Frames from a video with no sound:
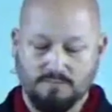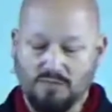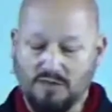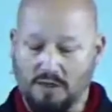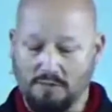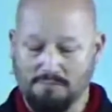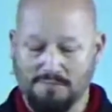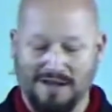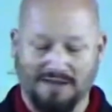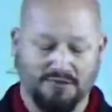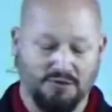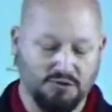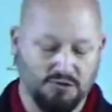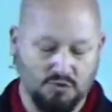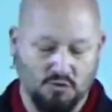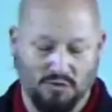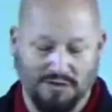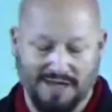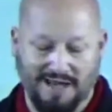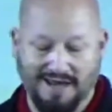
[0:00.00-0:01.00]
Matthew
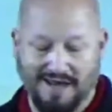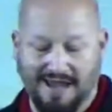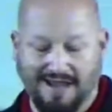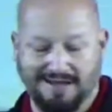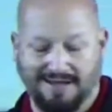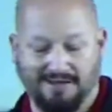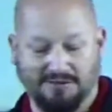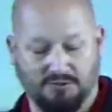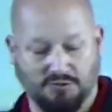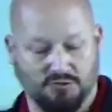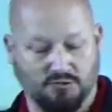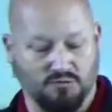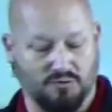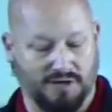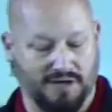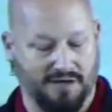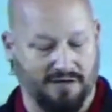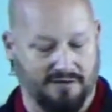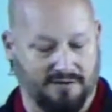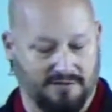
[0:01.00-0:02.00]
28, 18 through
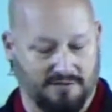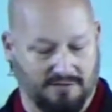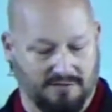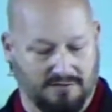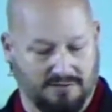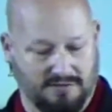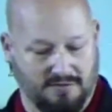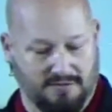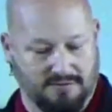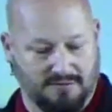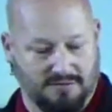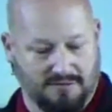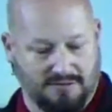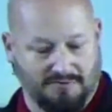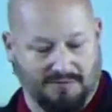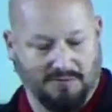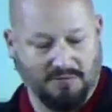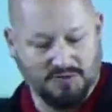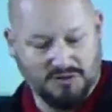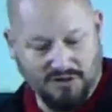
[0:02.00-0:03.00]
20.
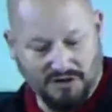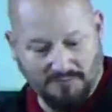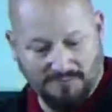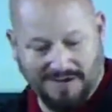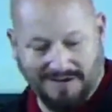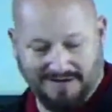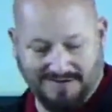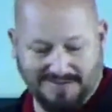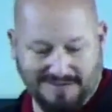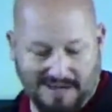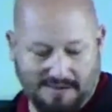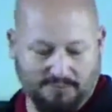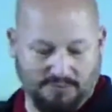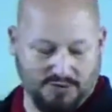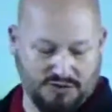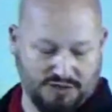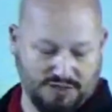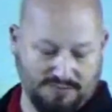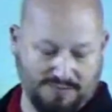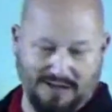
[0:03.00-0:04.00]
If I'm going to talk about
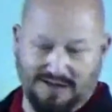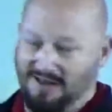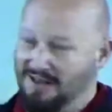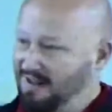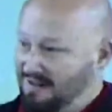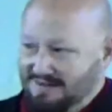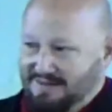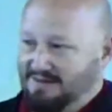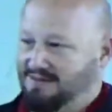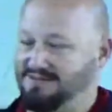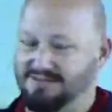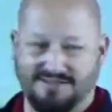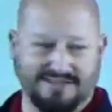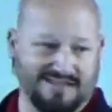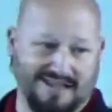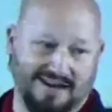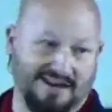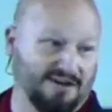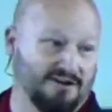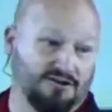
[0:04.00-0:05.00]
discipleship, I just
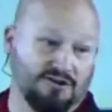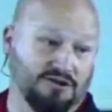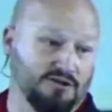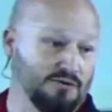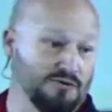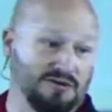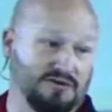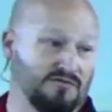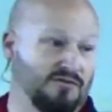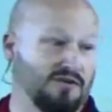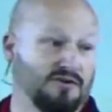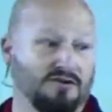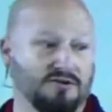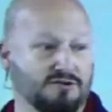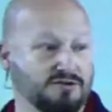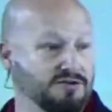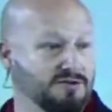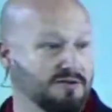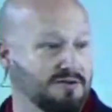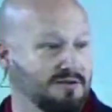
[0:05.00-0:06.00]
got to include this
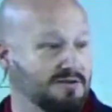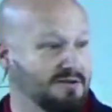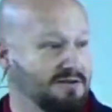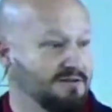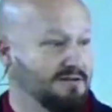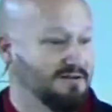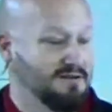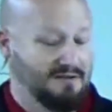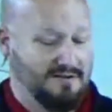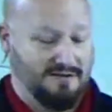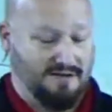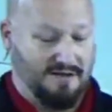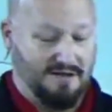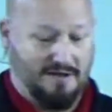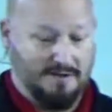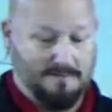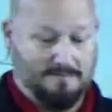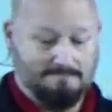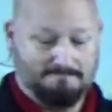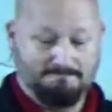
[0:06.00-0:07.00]
verse.
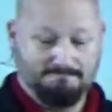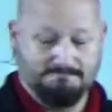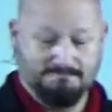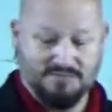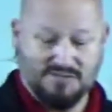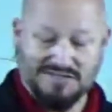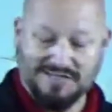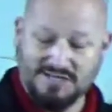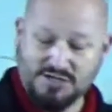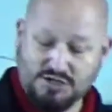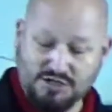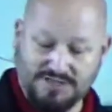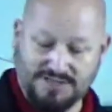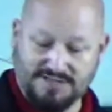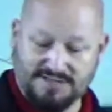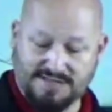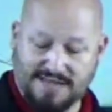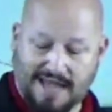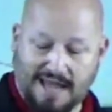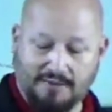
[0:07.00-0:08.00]
So then
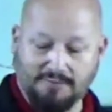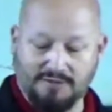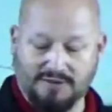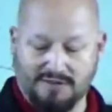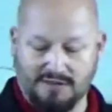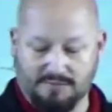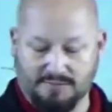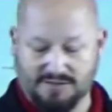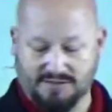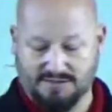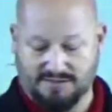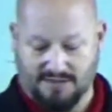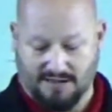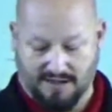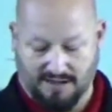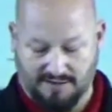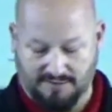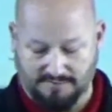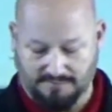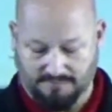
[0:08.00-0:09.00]
Jesus came to them and
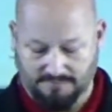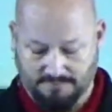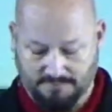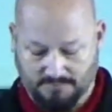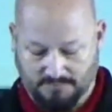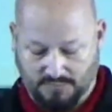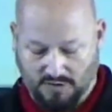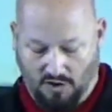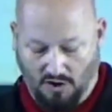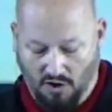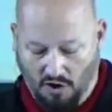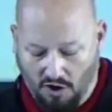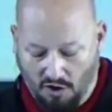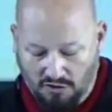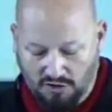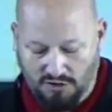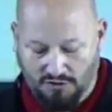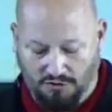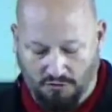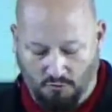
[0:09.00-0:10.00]
said,
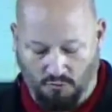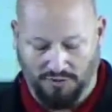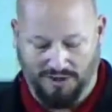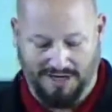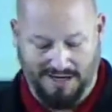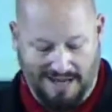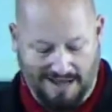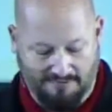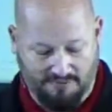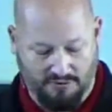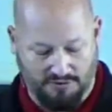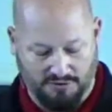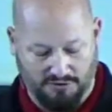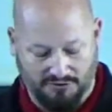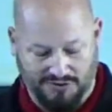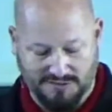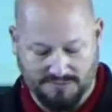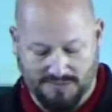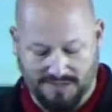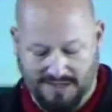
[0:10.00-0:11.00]
all authority in heaven and on earth
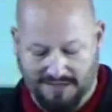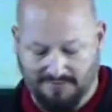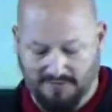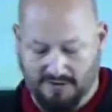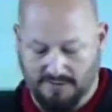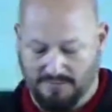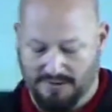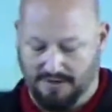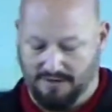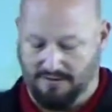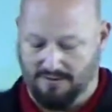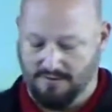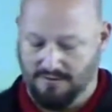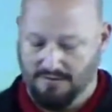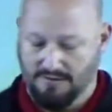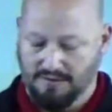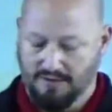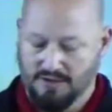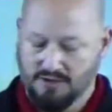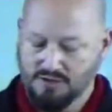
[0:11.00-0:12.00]
has been given to me.
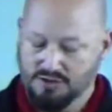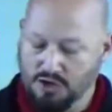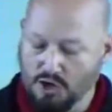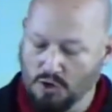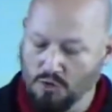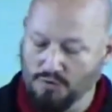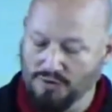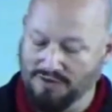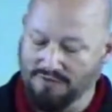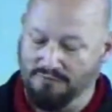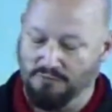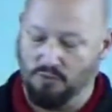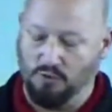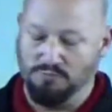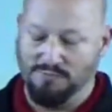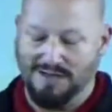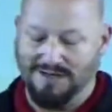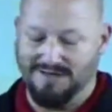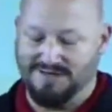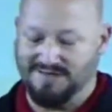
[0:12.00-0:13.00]
Go therefore and
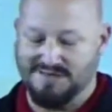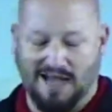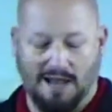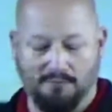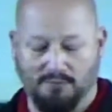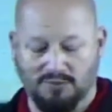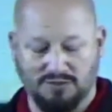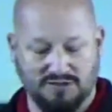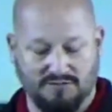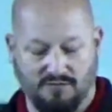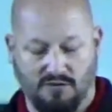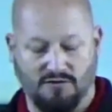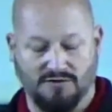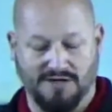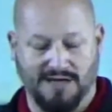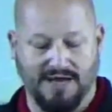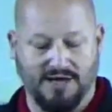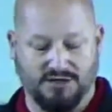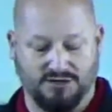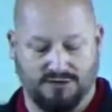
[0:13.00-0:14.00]
make disciples of all
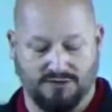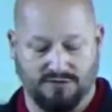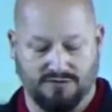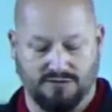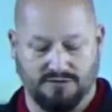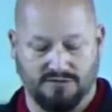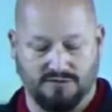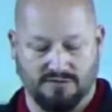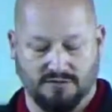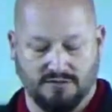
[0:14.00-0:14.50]
nations,